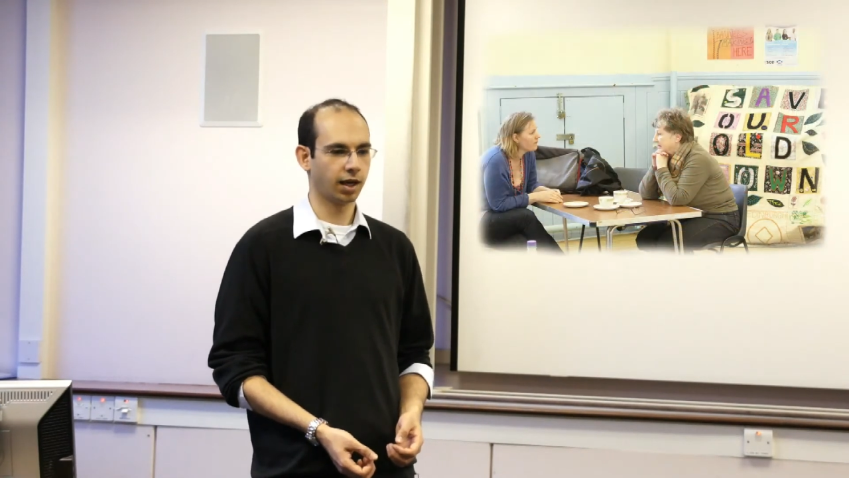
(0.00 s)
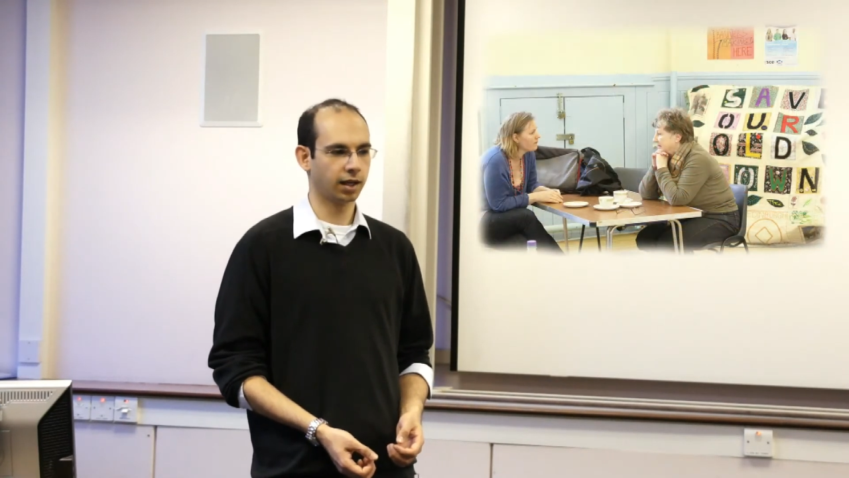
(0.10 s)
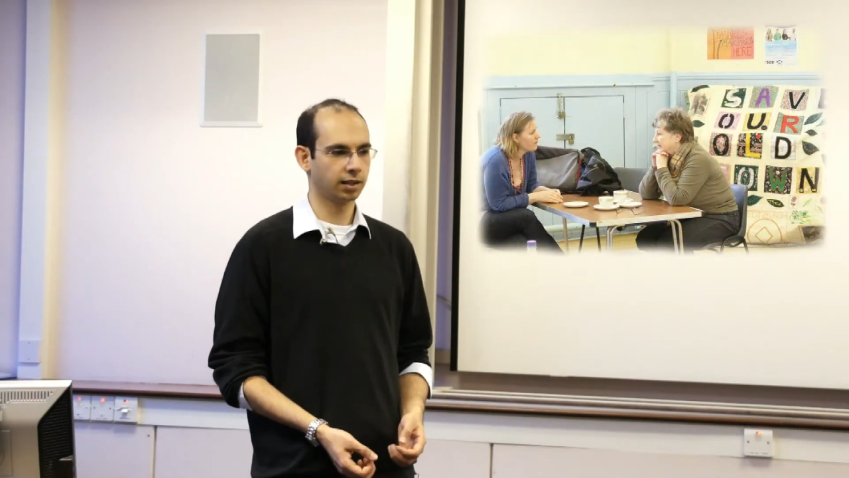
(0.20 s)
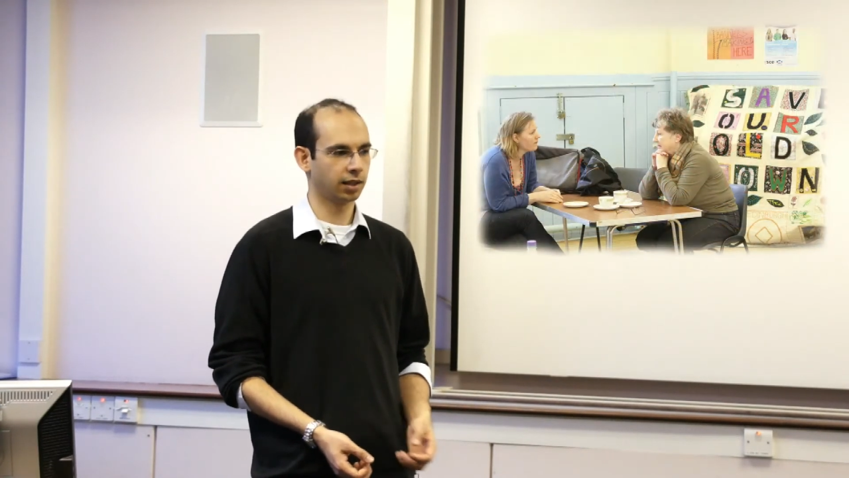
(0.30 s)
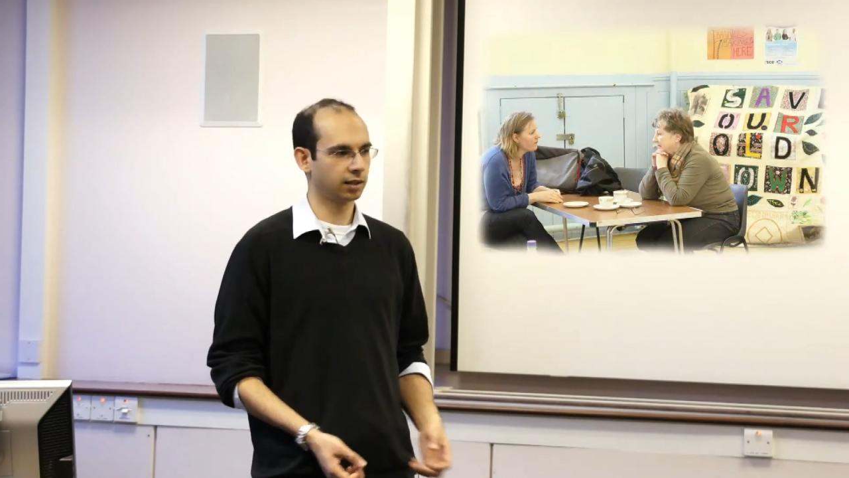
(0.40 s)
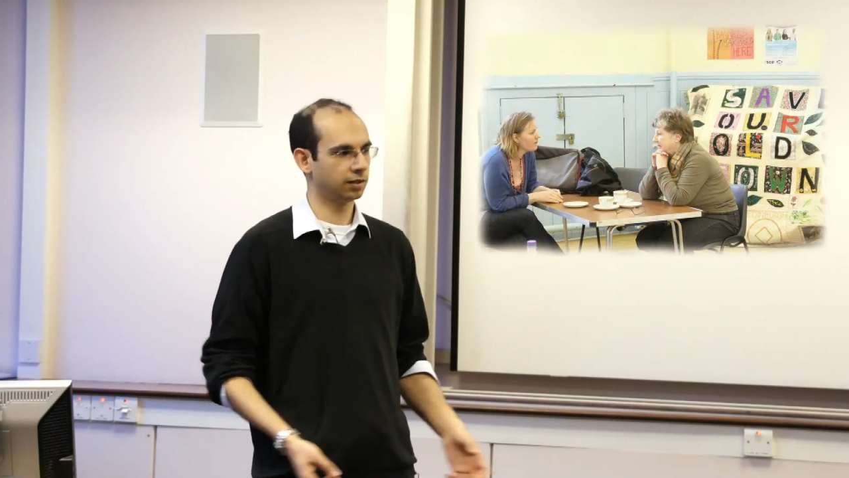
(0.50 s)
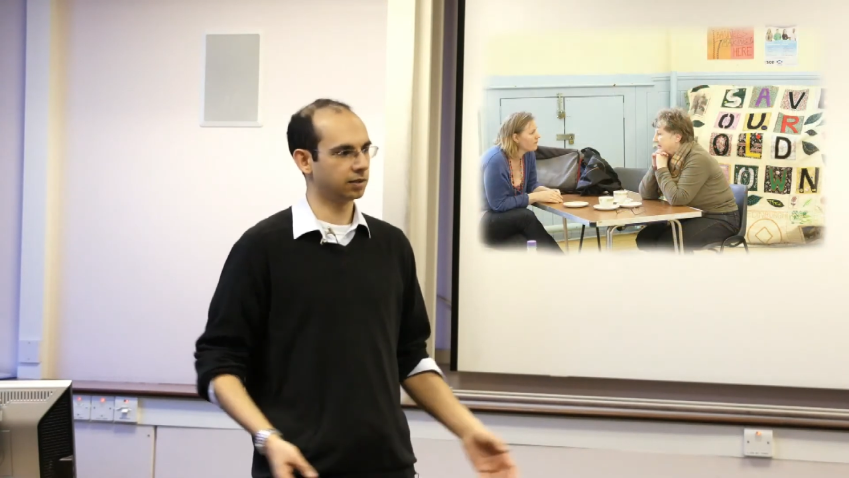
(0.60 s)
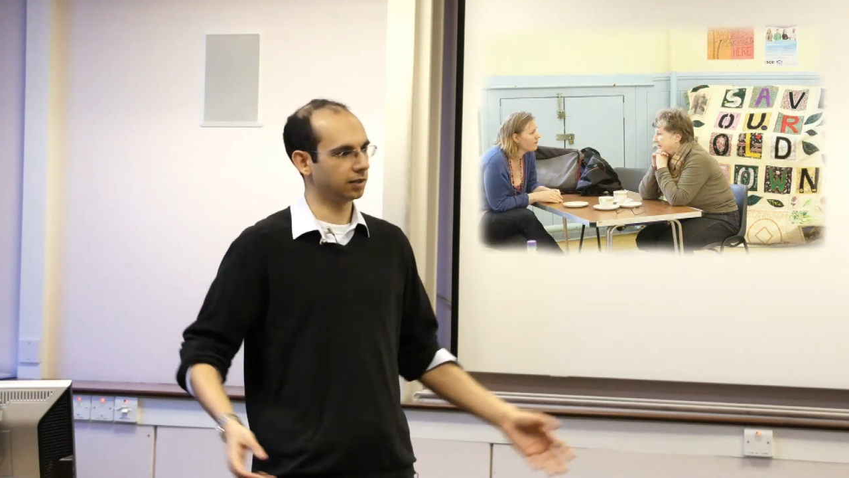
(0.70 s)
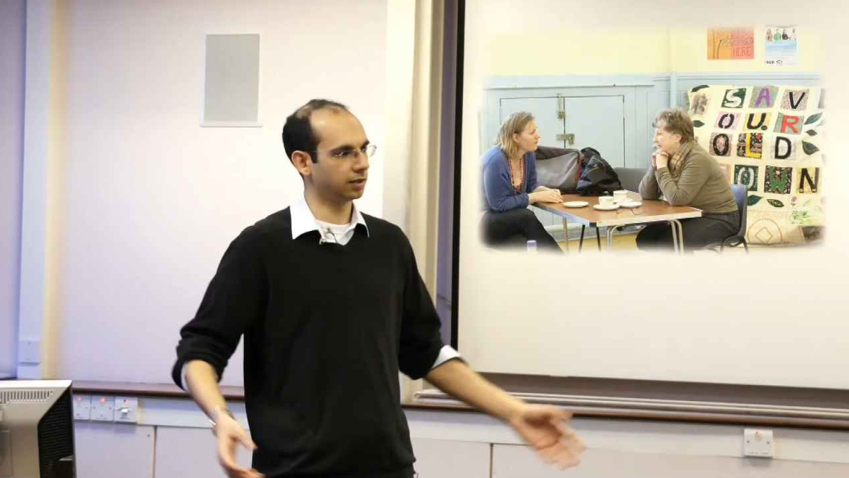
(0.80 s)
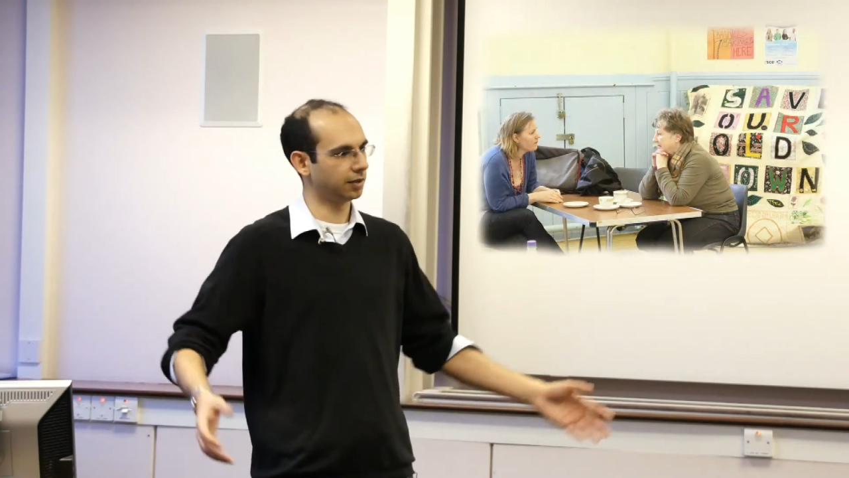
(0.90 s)
and
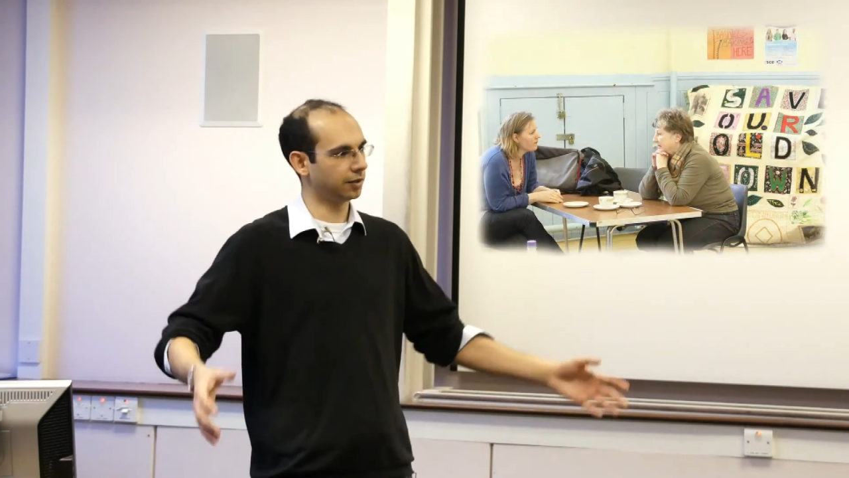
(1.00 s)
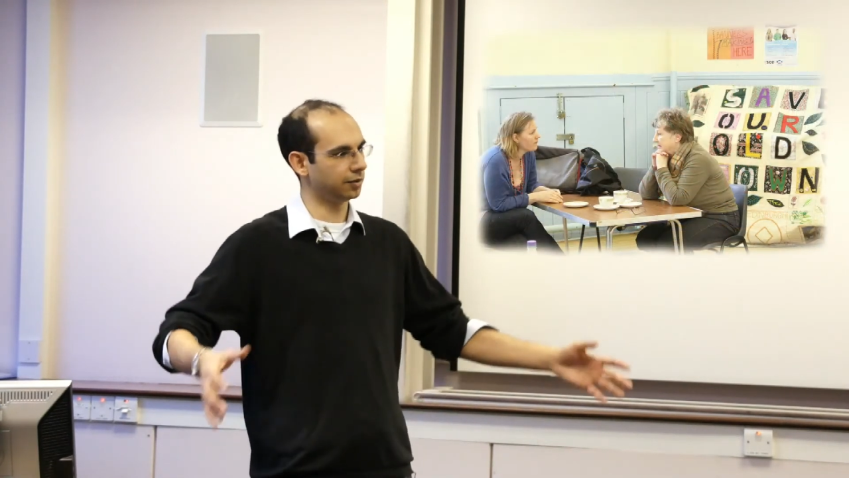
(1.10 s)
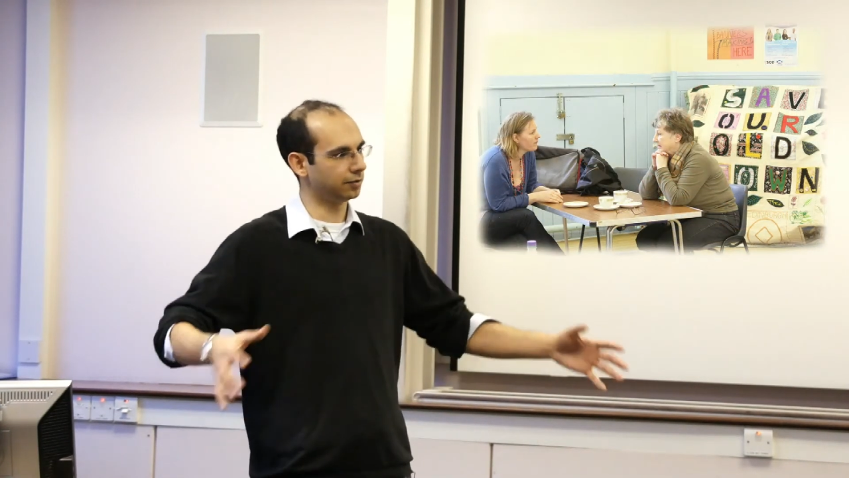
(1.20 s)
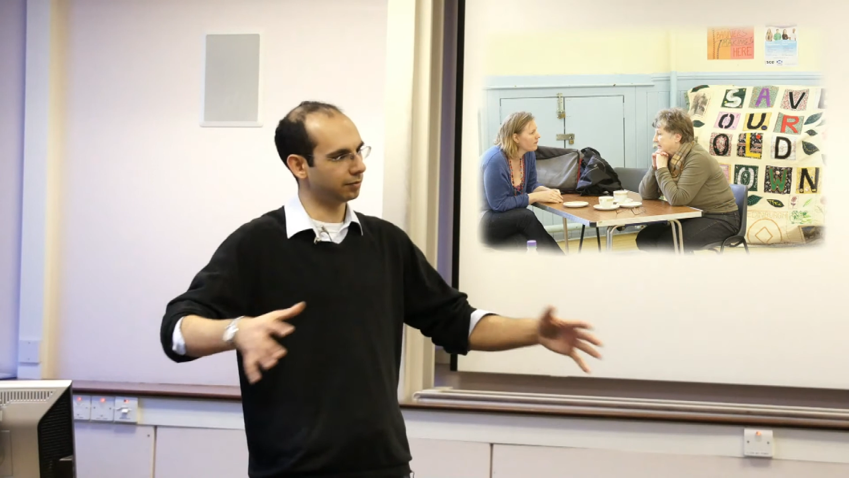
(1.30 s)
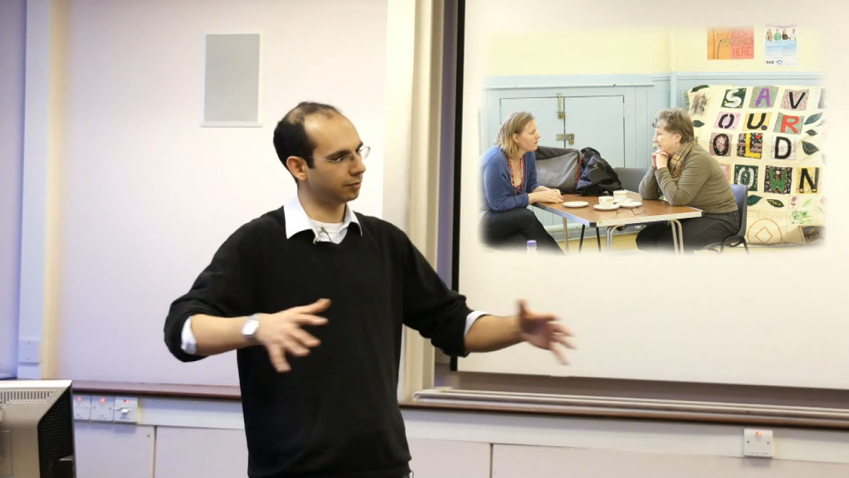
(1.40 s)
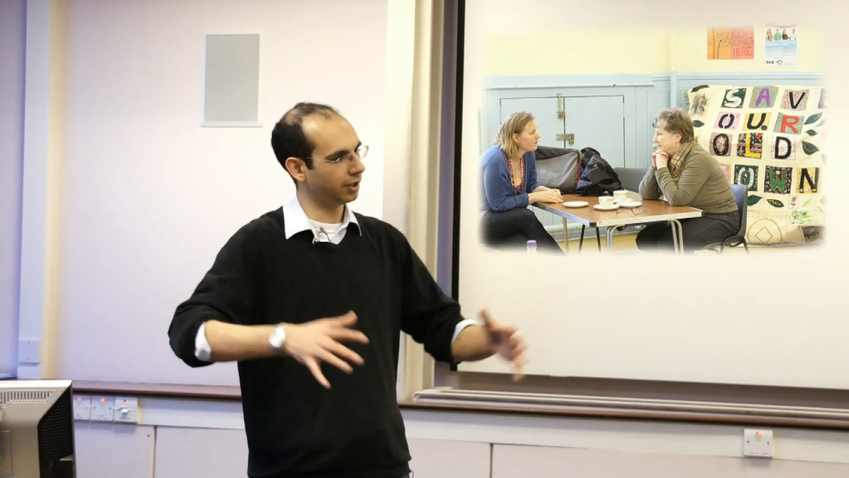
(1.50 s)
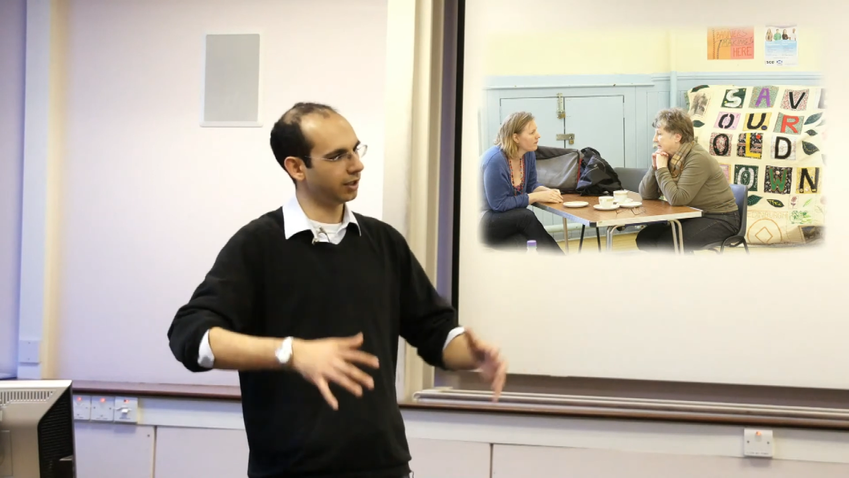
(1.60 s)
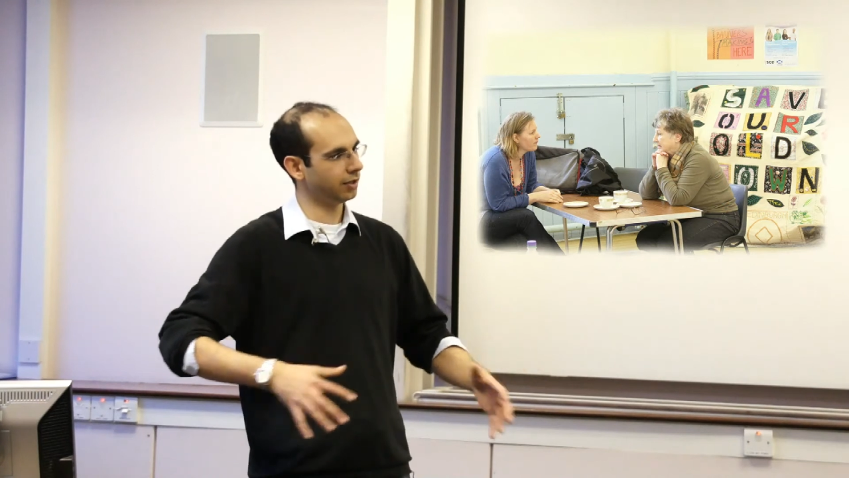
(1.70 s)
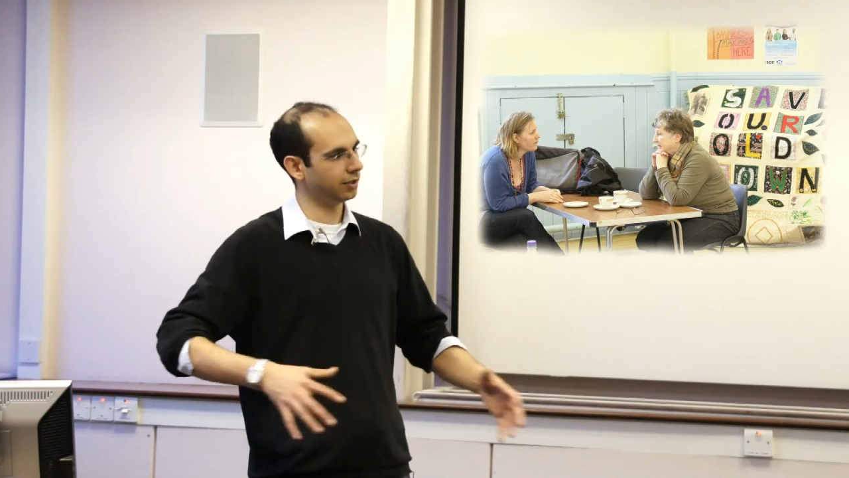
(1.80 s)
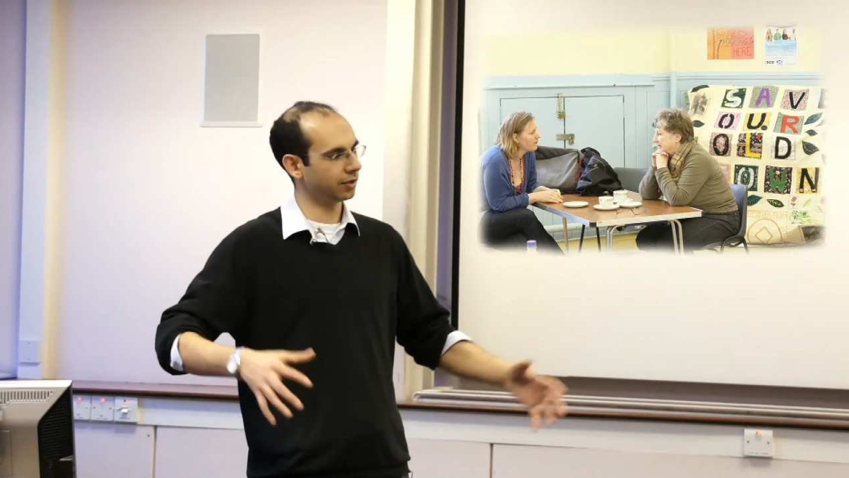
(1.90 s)

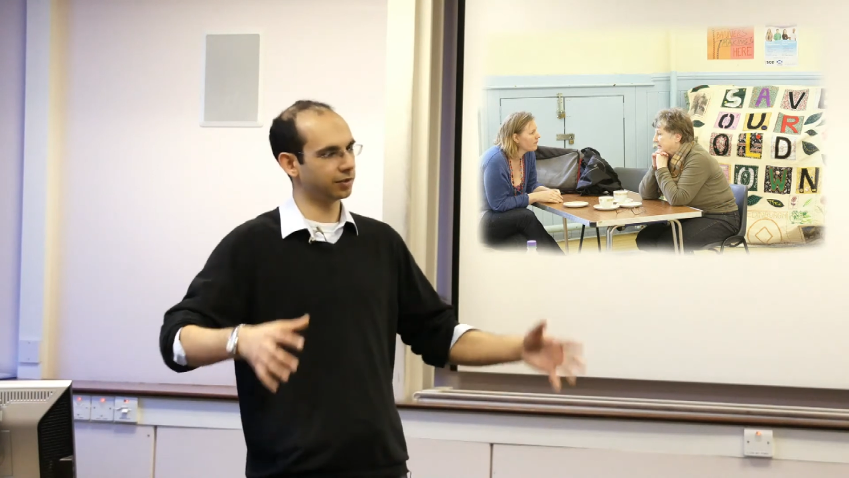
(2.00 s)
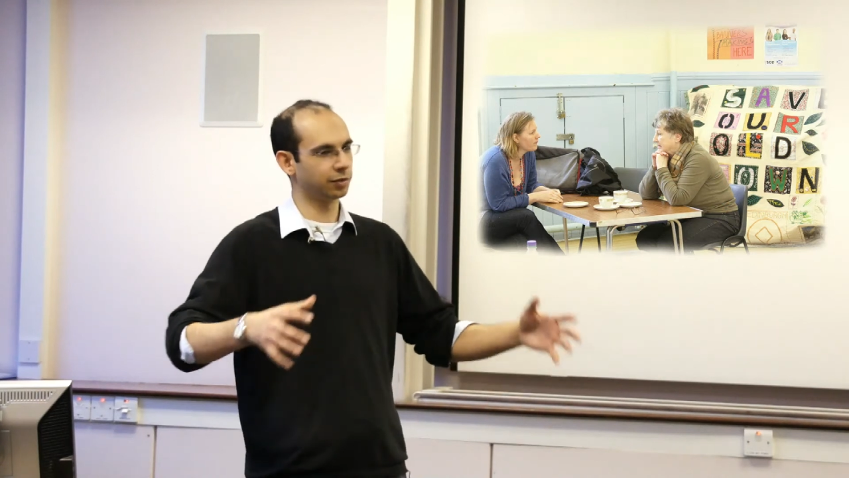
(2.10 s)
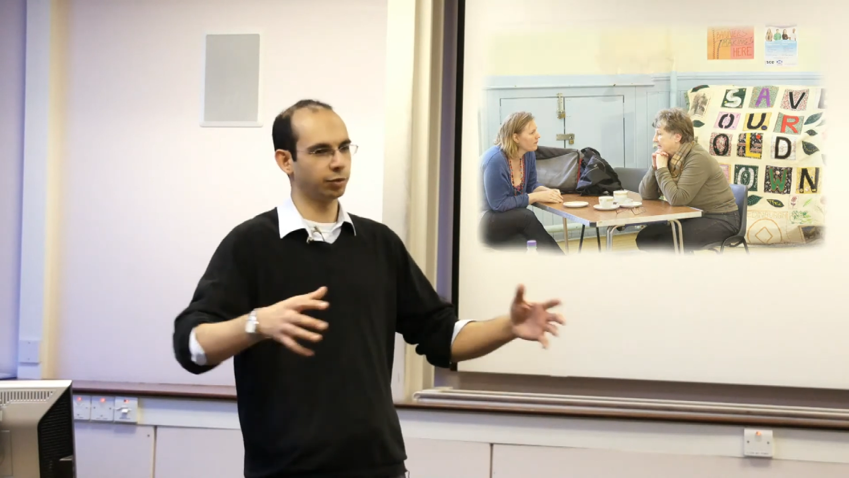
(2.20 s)
really just the